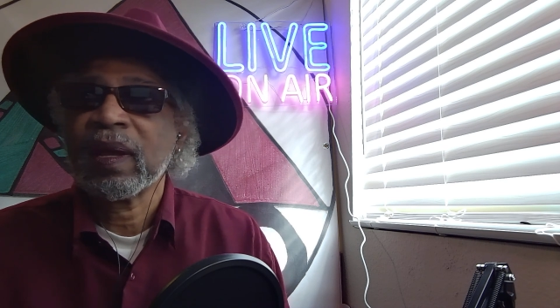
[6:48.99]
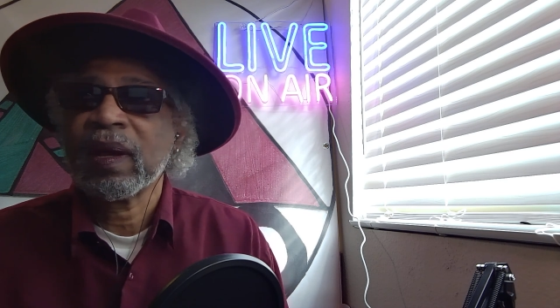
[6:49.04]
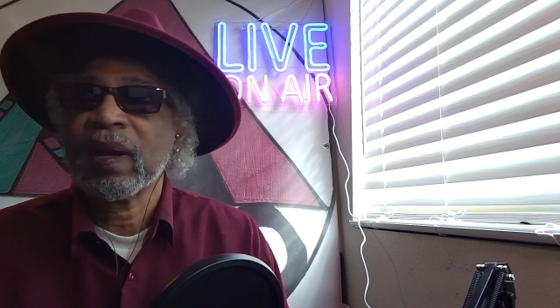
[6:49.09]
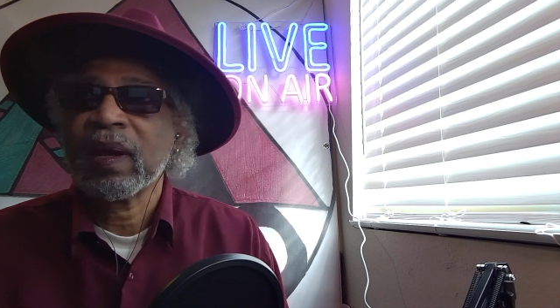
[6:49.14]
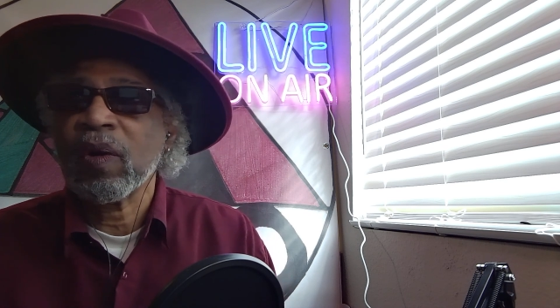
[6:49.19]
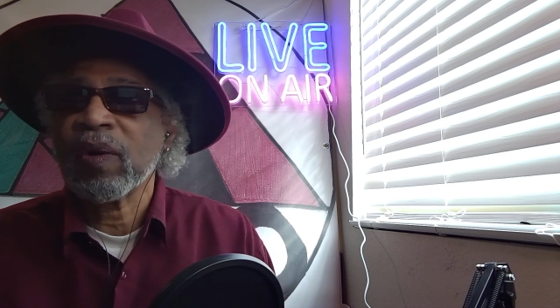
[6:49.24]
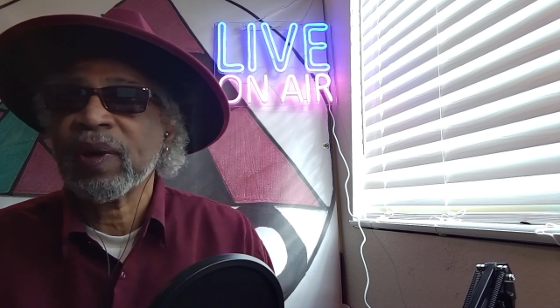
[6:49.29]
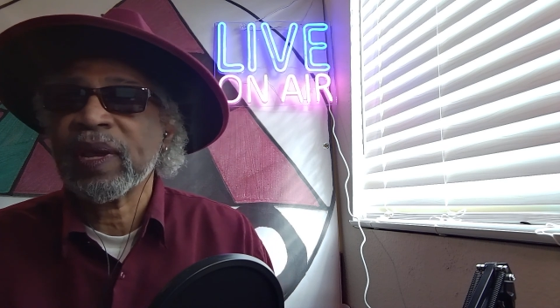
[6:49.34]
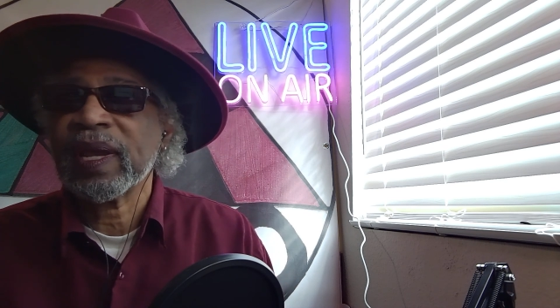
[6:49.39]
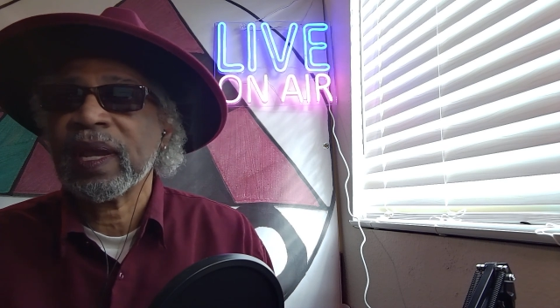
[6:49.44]

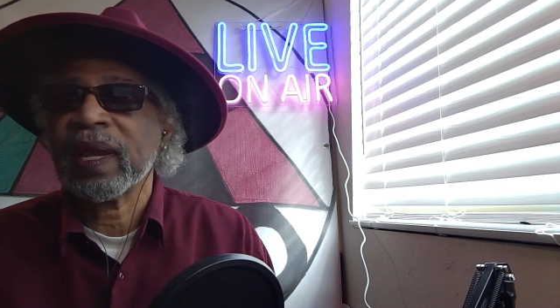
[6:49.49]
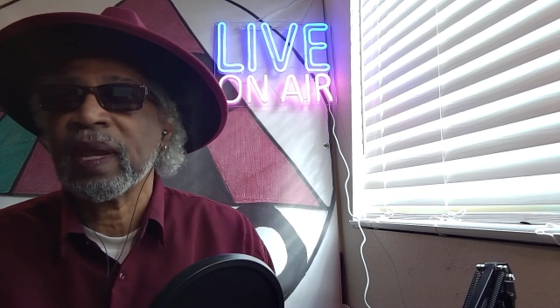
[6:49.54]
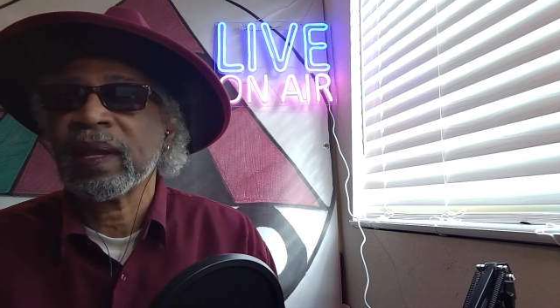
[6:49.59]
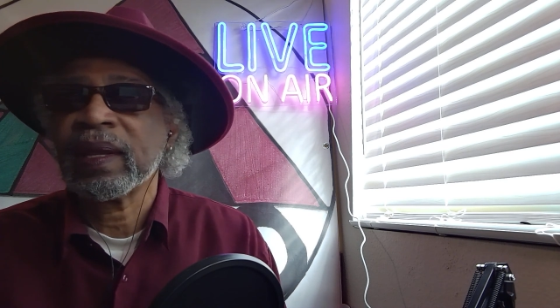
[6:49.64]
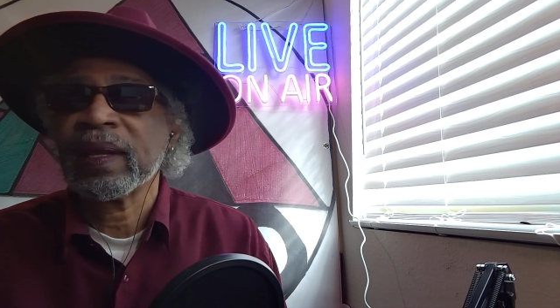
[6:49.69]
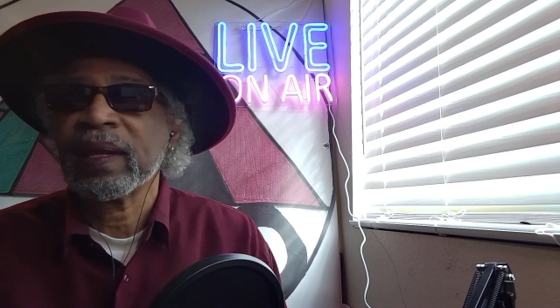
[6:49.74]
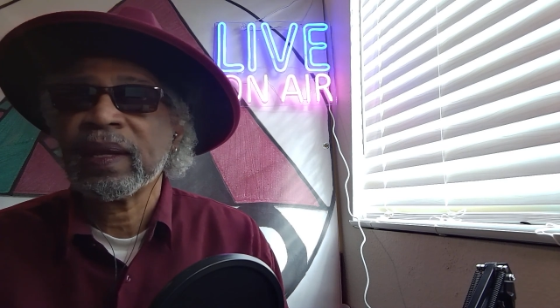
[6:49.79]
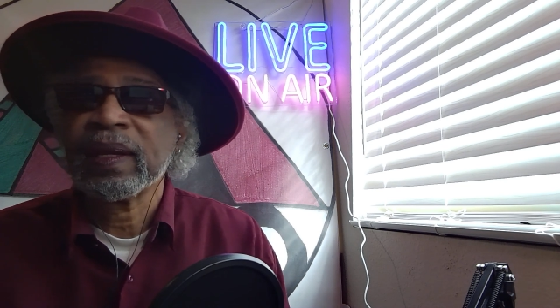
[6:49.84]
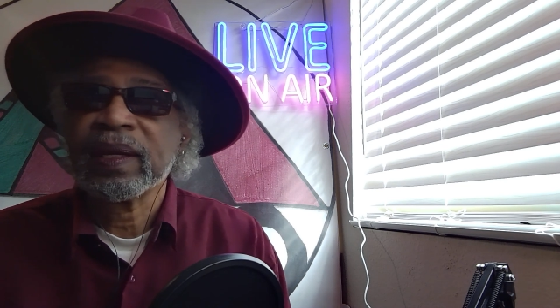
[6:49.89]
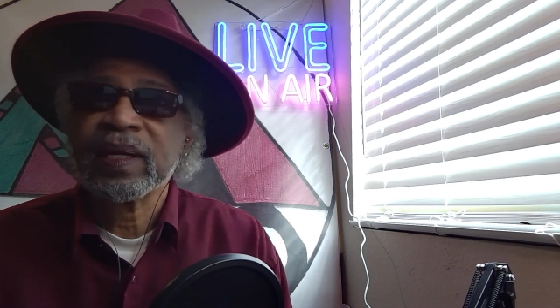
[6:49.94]
Okay,
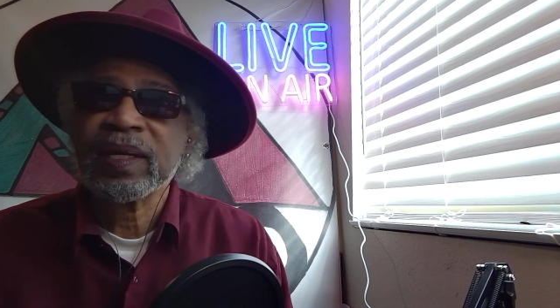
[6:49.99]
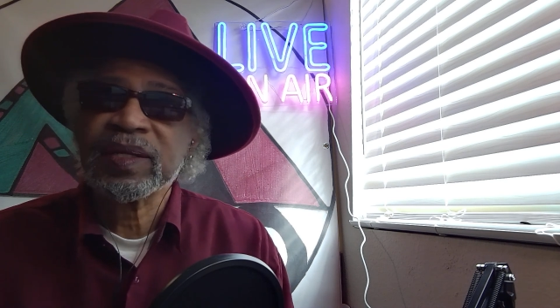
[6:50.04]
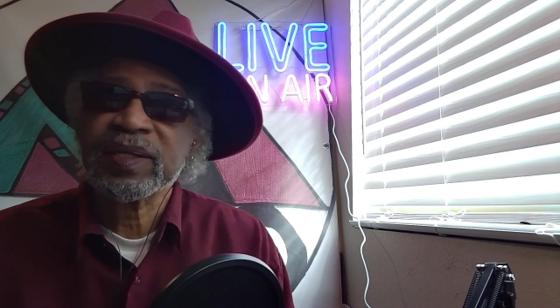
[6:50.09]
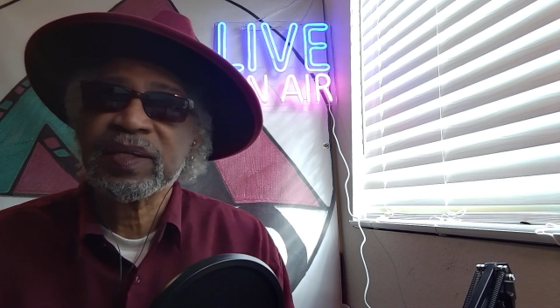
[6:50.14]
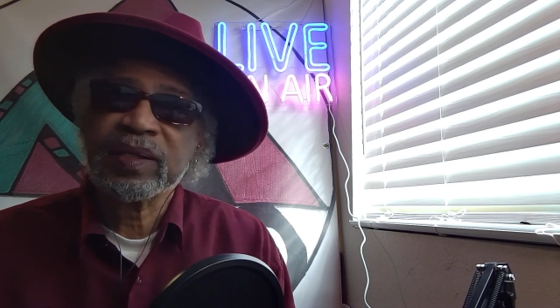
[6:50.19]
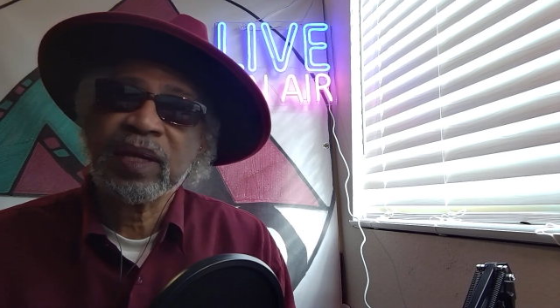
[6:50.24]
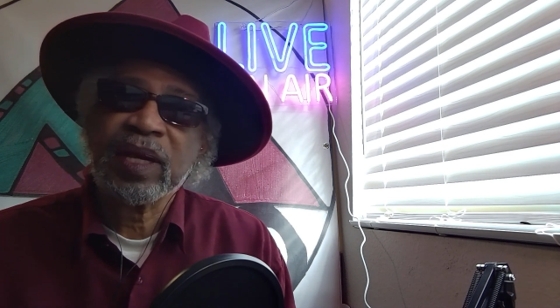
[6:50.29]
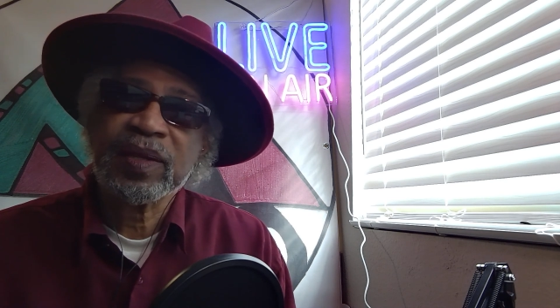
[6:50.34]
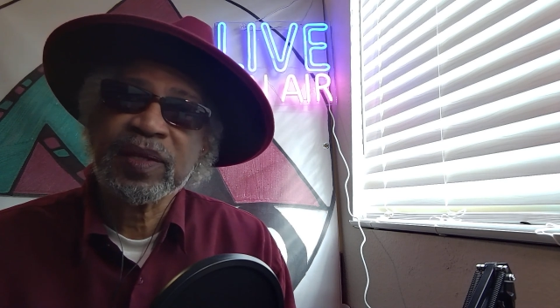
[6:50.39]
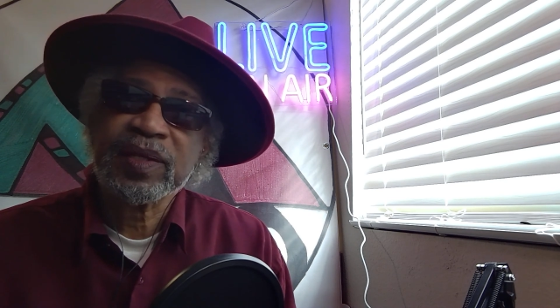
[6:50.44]
here's
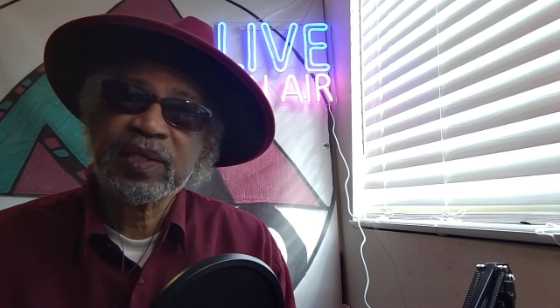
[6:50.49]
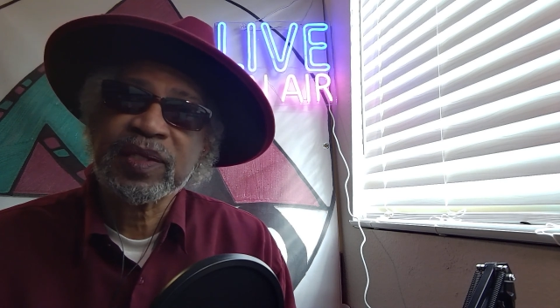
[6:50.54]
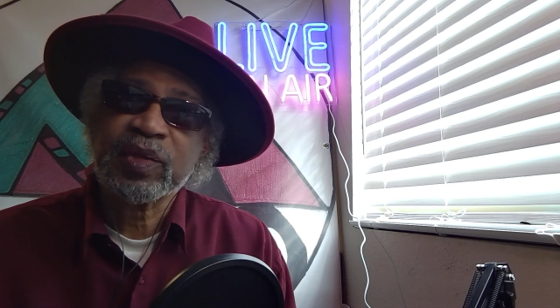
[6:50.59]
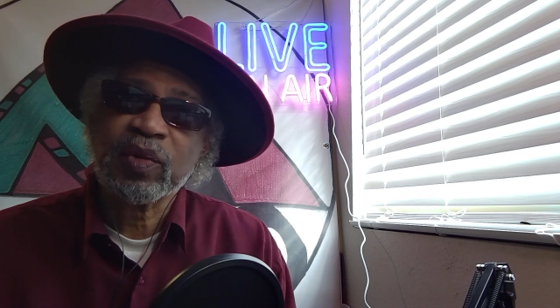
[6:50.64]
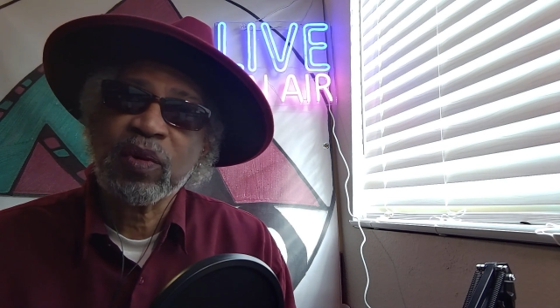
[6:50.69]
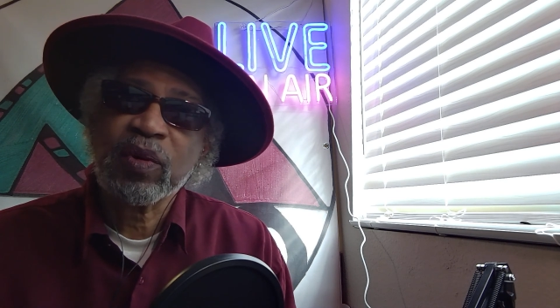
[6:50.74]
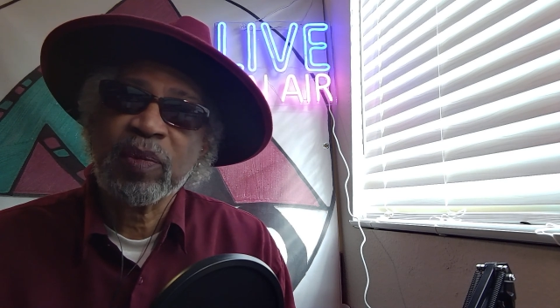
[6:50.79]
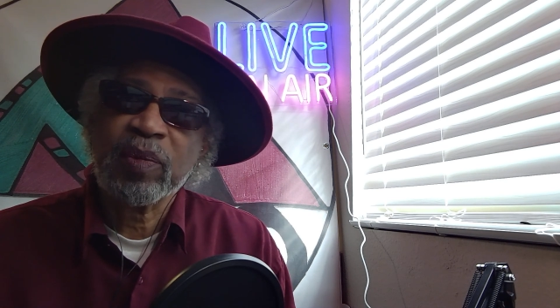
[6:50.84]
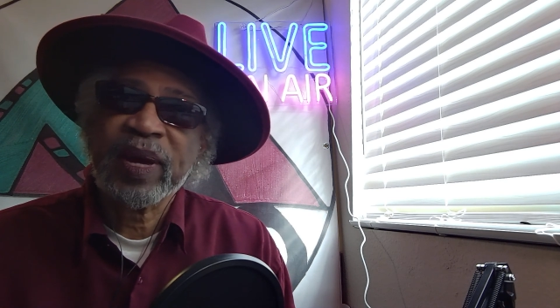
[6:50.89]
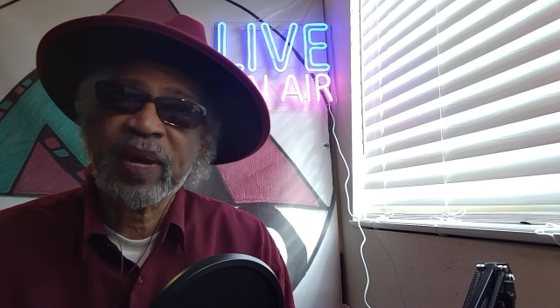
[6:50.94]
another
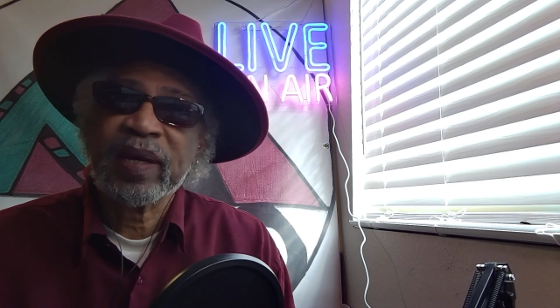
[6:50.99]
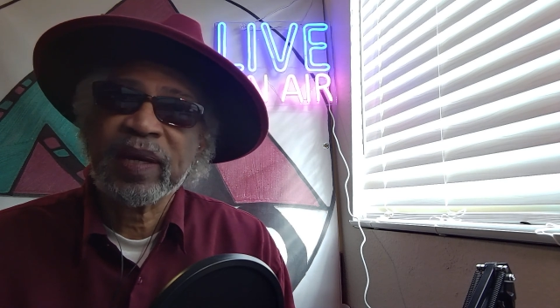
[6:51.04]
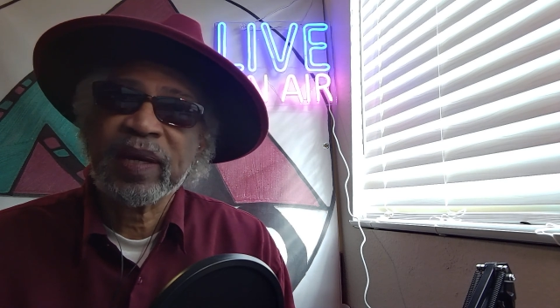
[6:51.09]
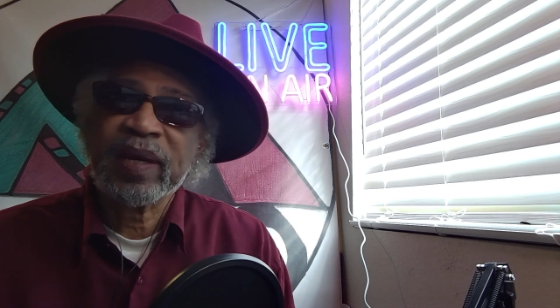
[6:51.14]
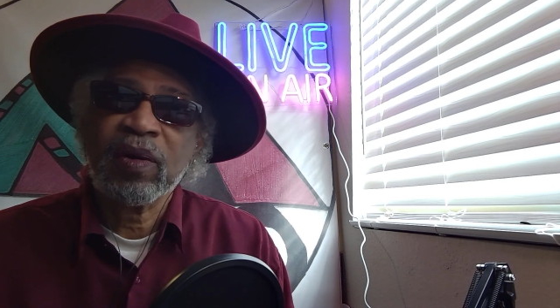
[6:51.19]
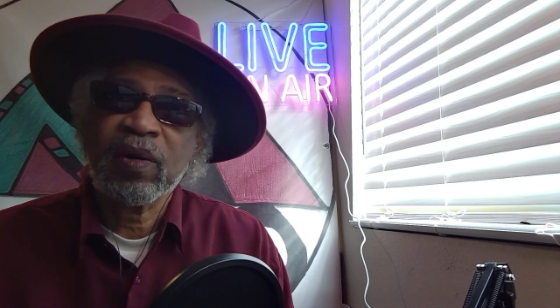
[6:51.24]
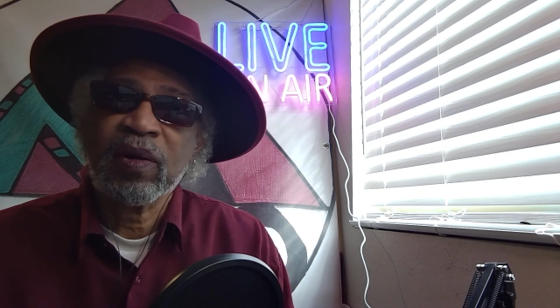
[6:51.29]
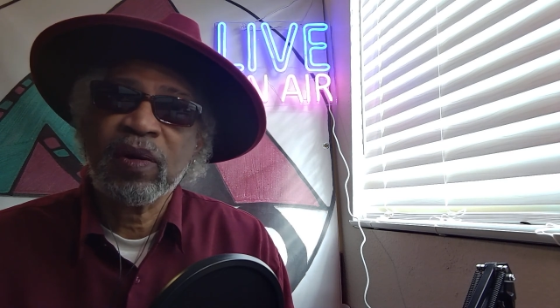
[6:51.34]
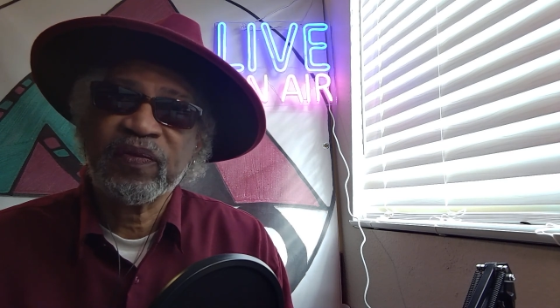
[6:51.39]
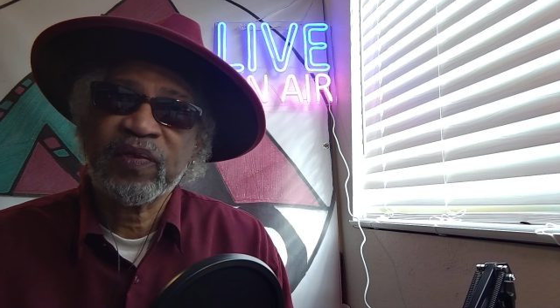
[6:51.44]
story about
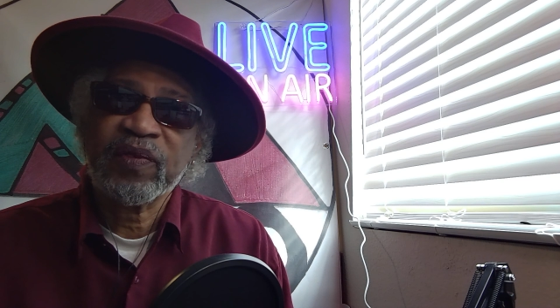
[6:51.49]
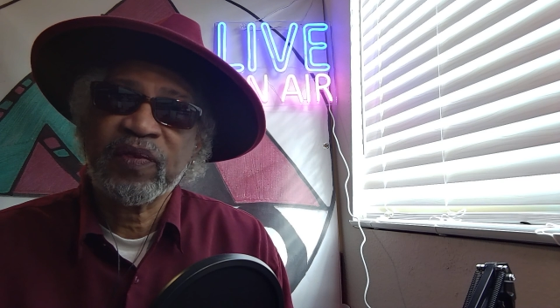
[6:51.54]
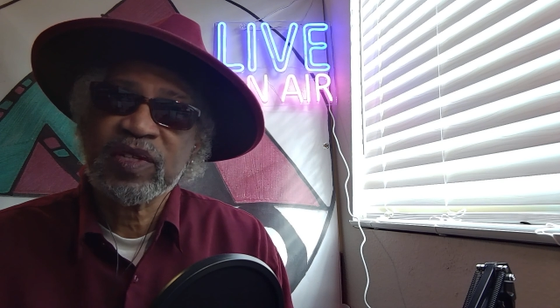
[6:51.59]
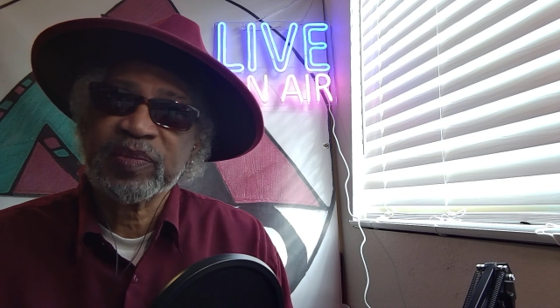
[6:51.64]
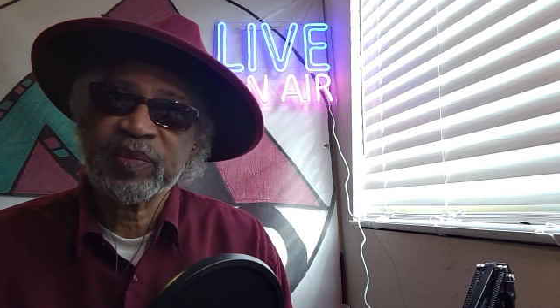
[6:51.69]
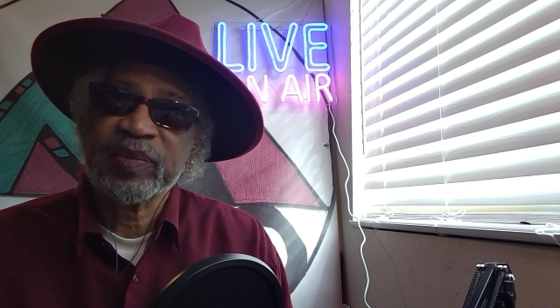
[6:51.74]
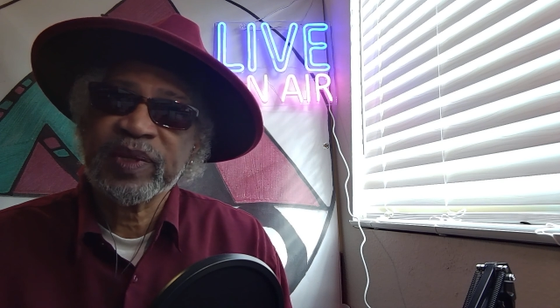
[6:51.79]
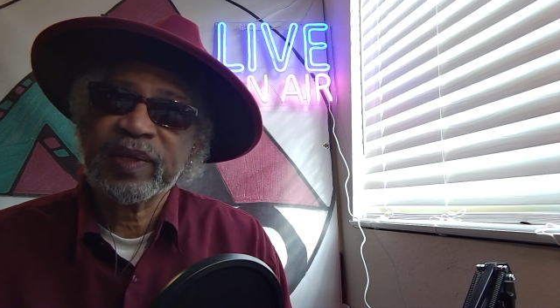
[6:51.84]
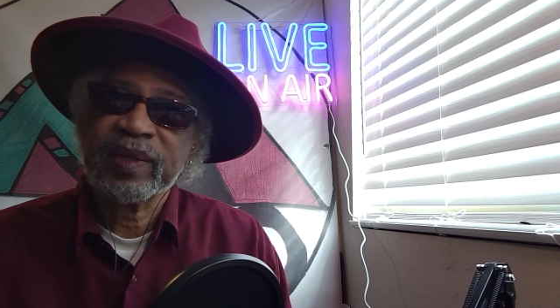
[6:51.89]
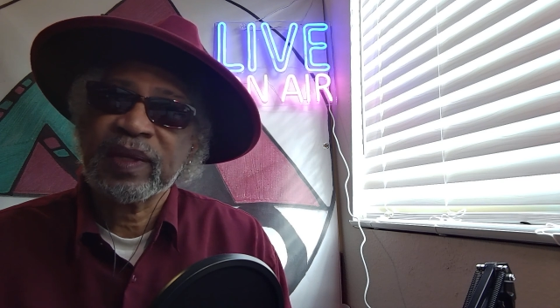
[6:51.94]
law
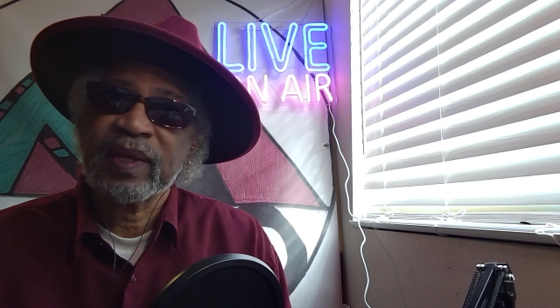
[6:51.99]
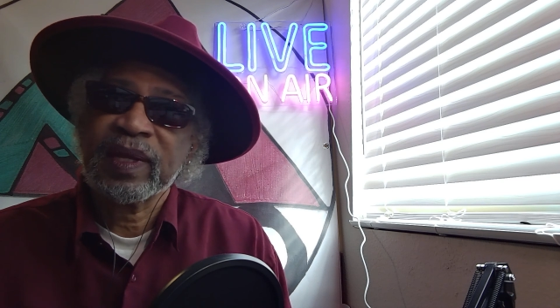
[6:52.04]
enforcement.